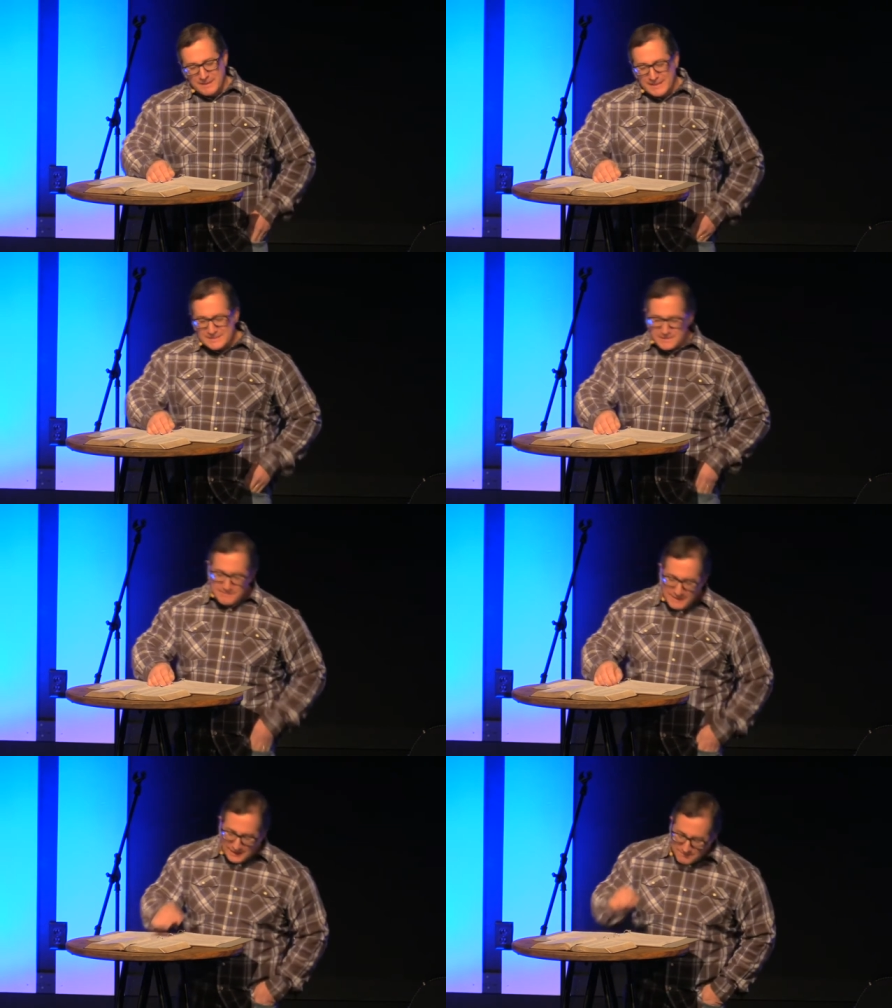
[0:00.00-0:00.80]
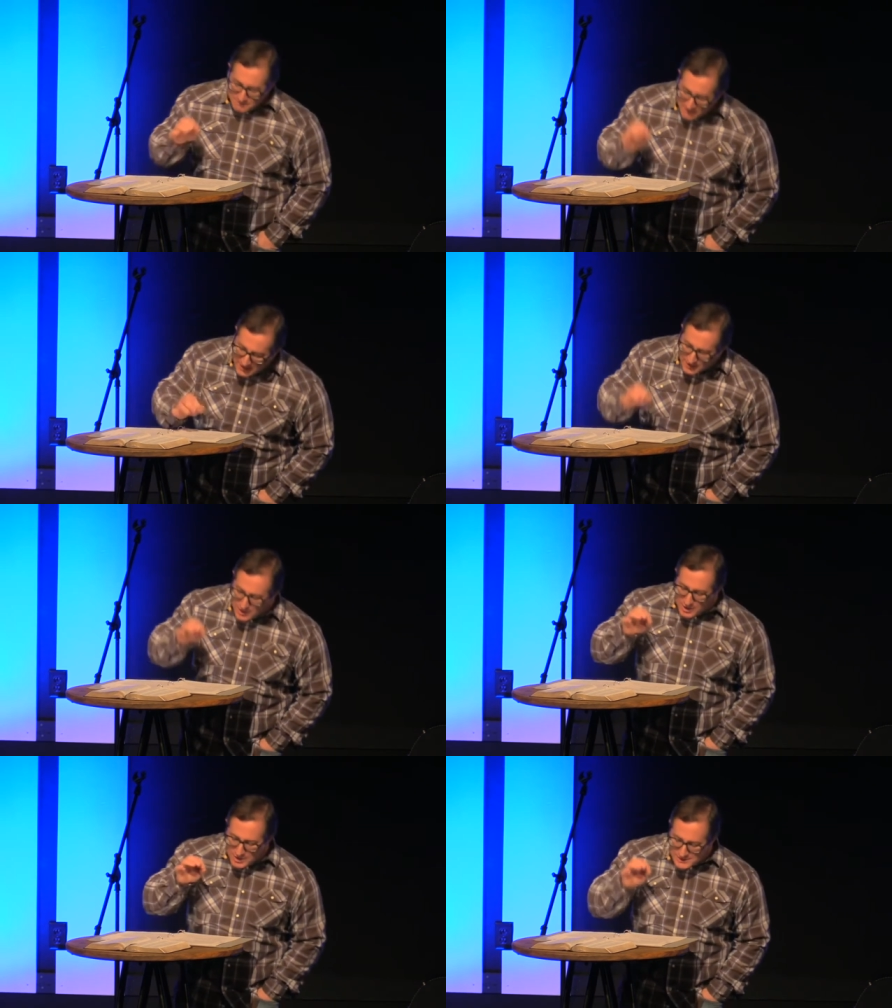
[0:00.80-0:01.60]
But let's admit,
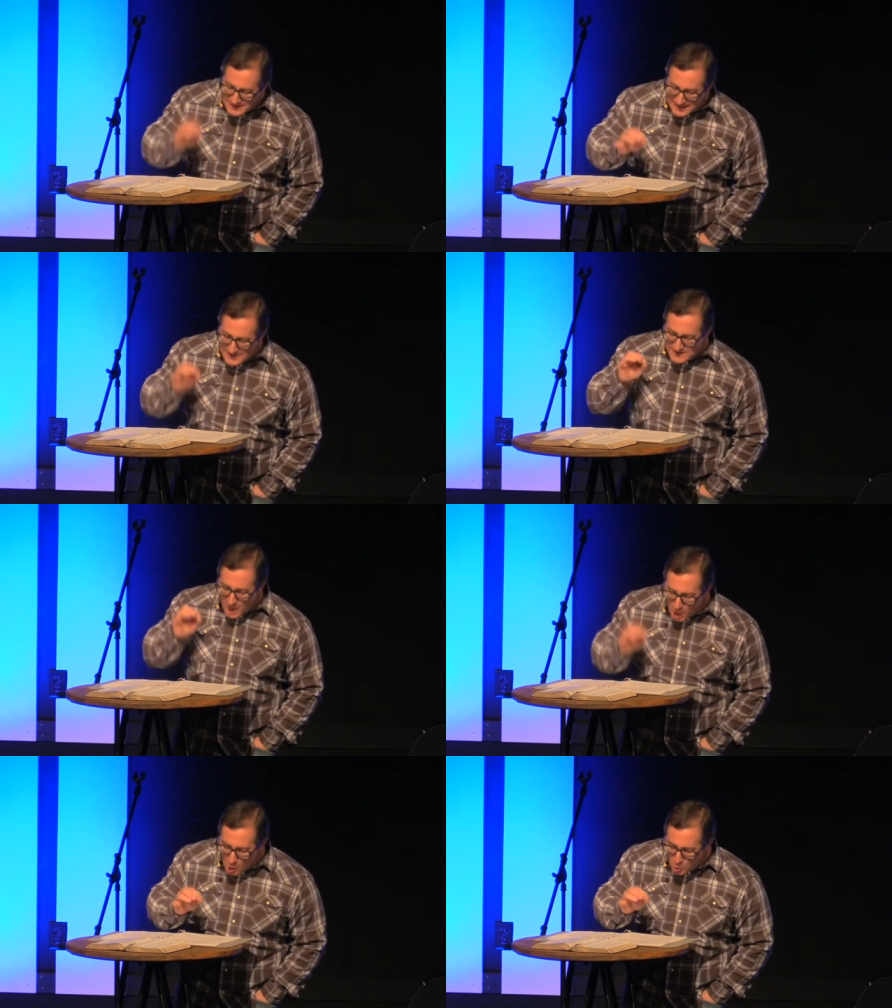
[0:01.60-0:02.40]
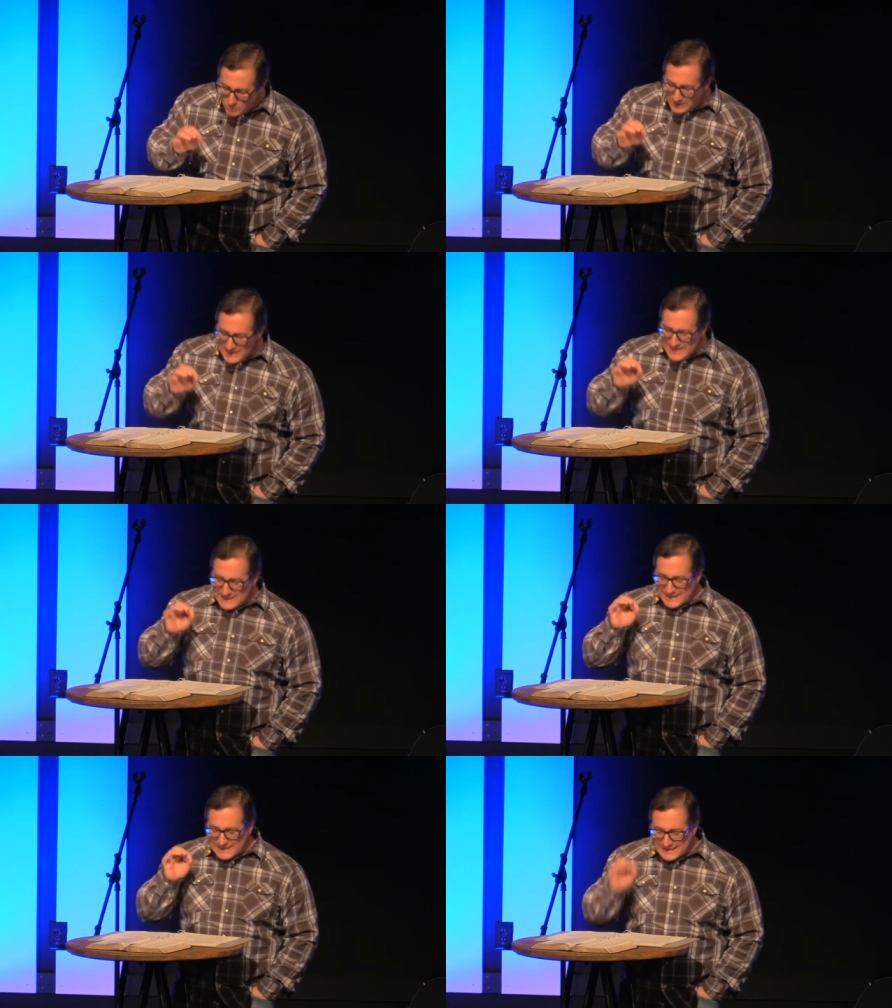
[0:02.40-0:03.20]
fear sees
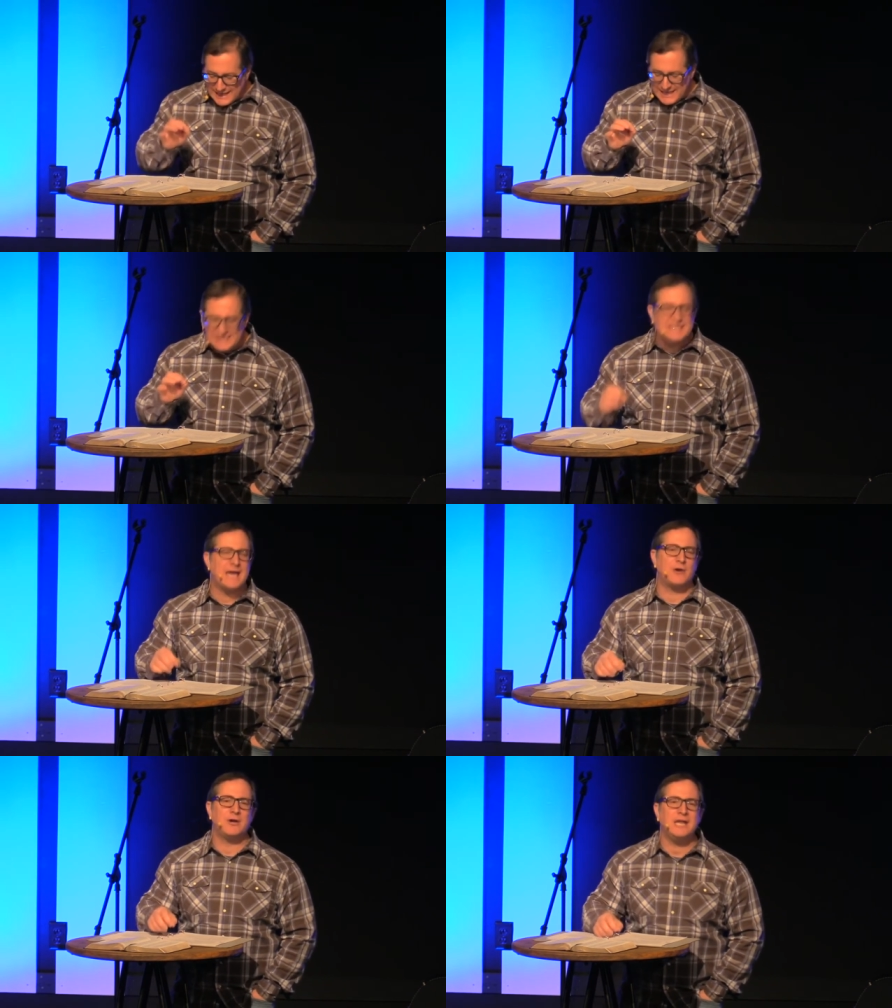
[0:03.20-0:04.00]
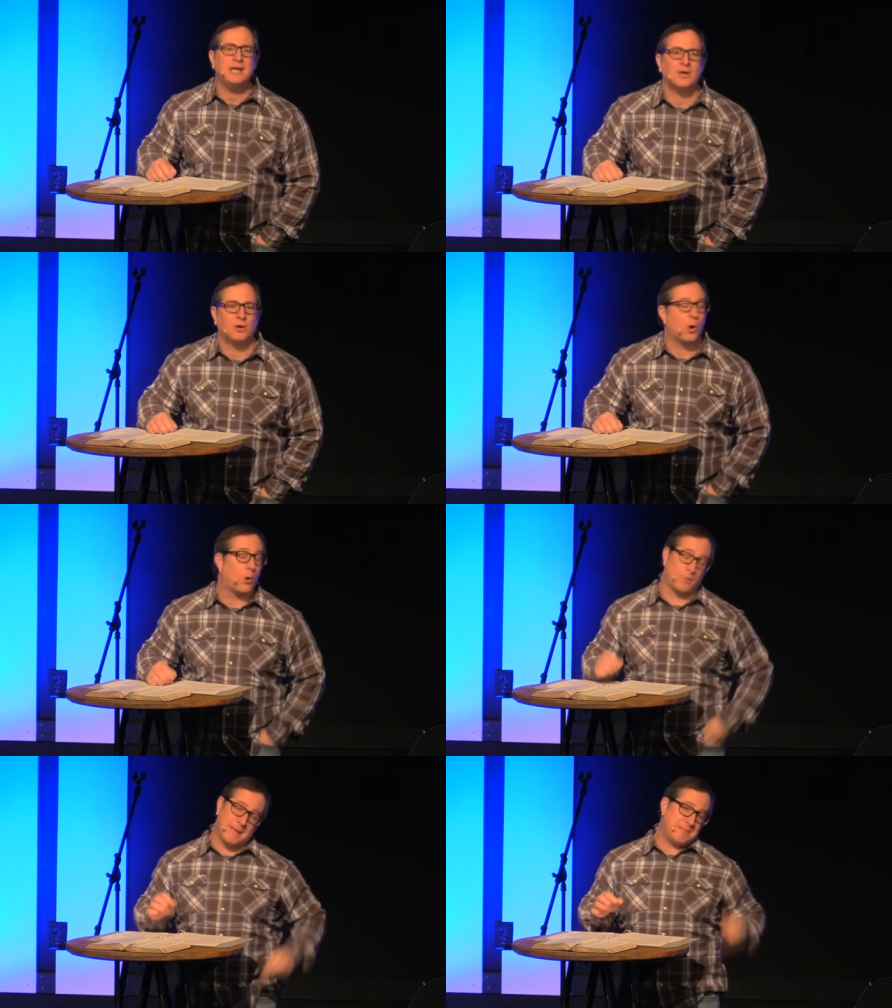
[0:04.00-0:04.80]
only the things that are near,
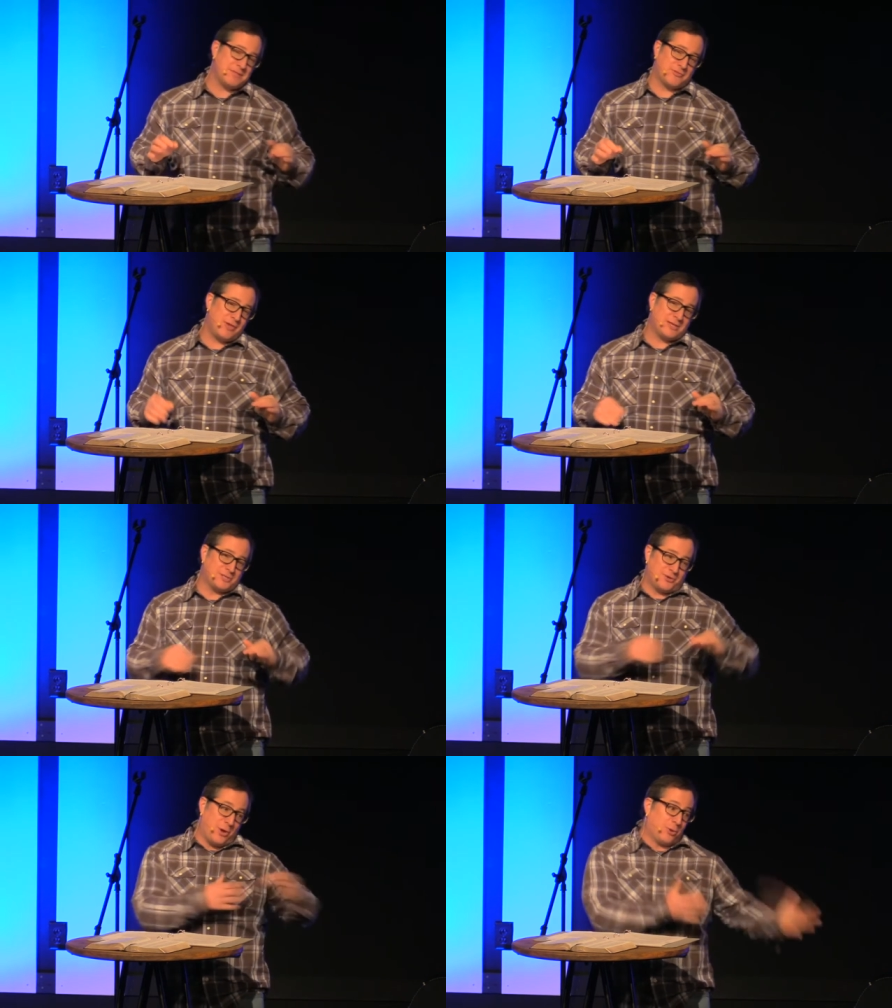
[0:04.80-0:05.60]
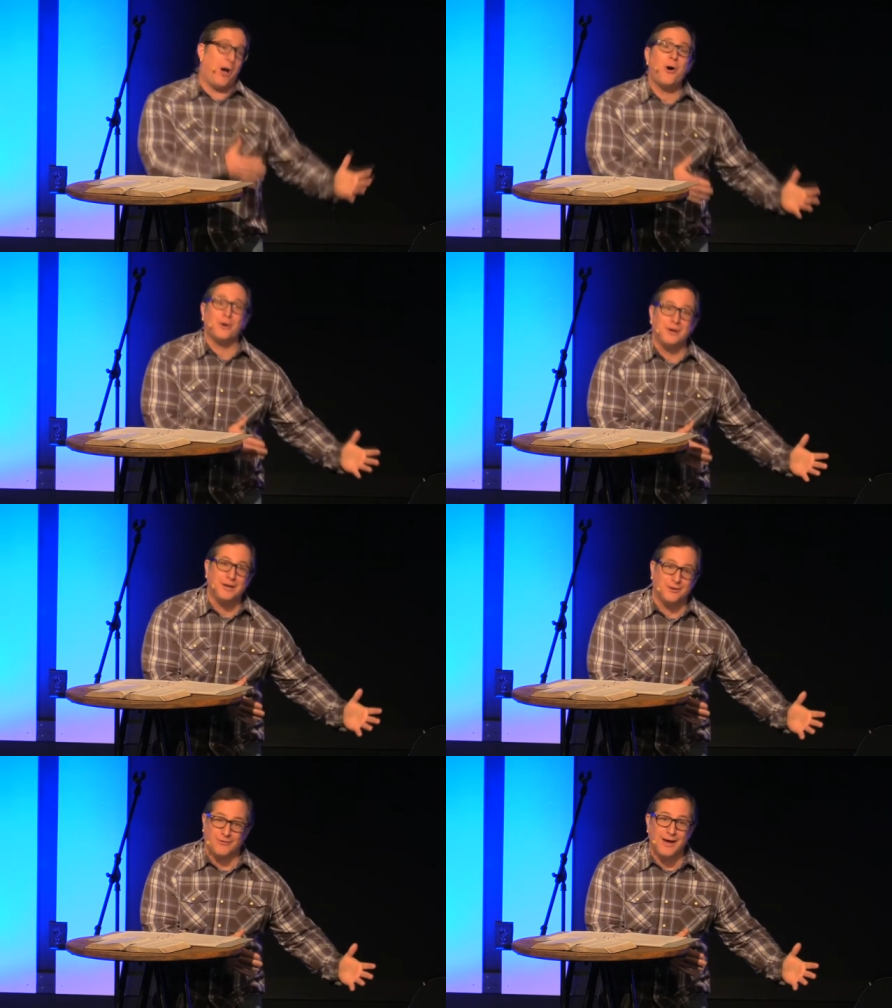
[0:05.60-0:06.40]
or maybe the things that are no longer
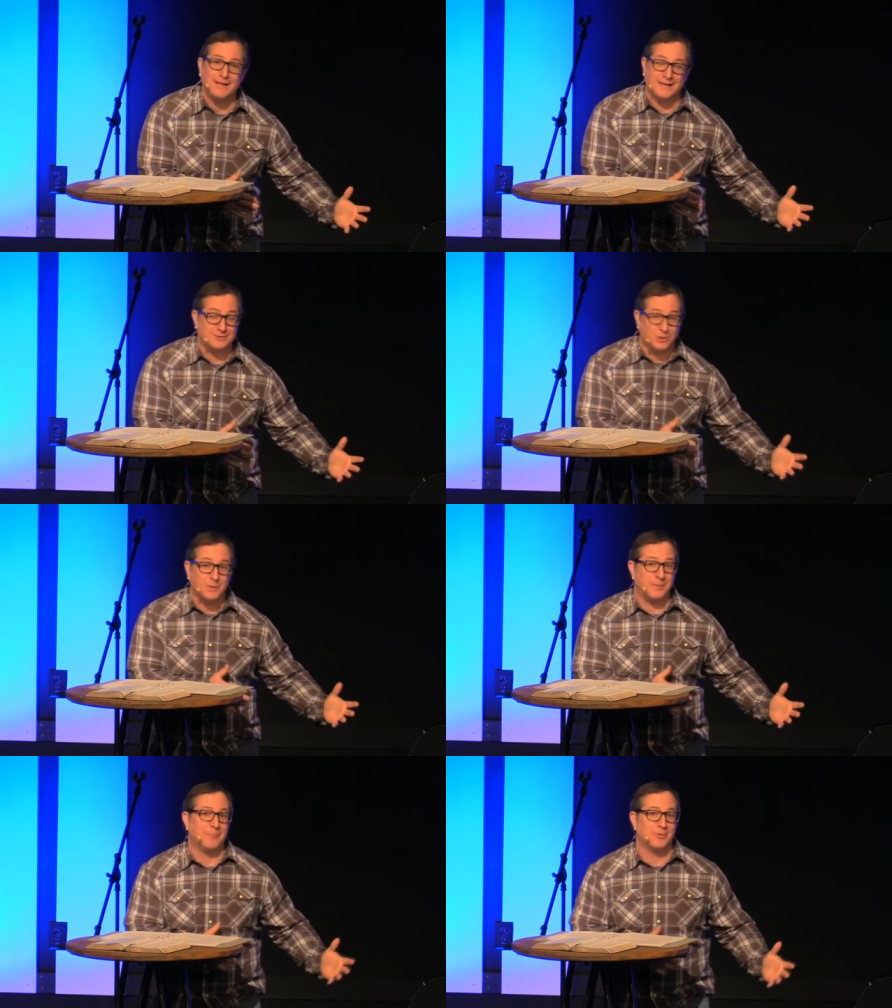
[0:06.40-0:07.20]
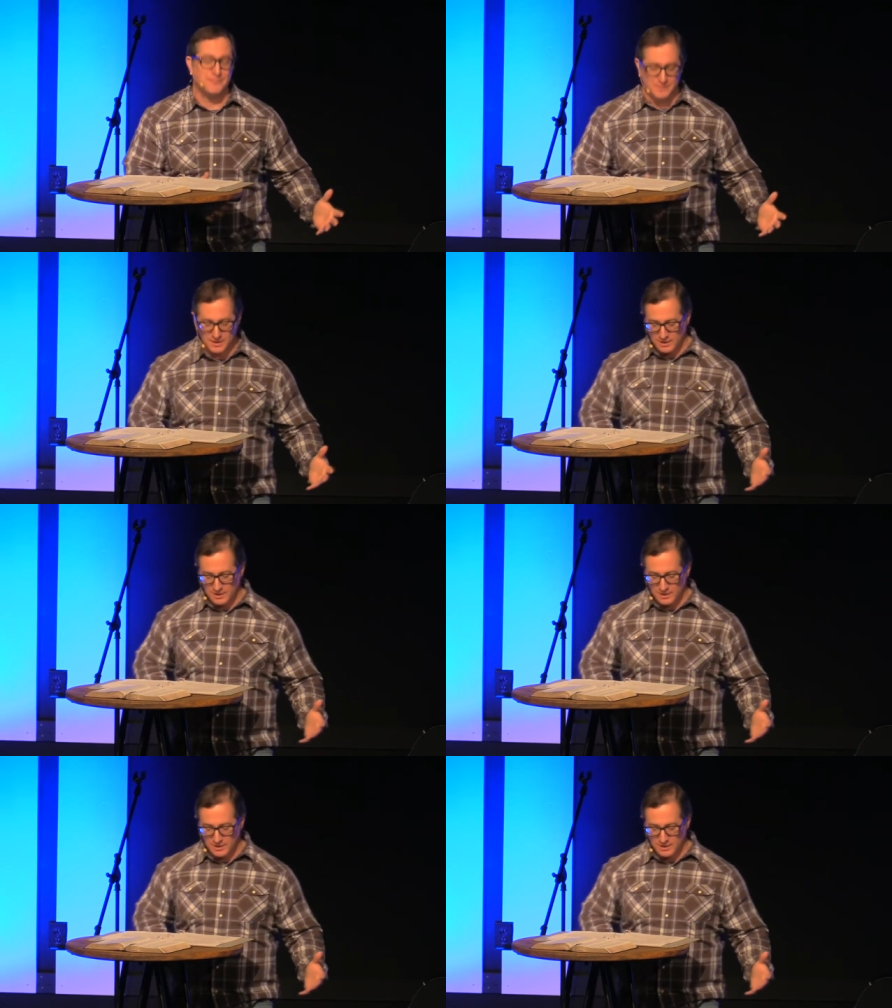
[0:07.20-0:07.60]
near, right? Like toilet paper.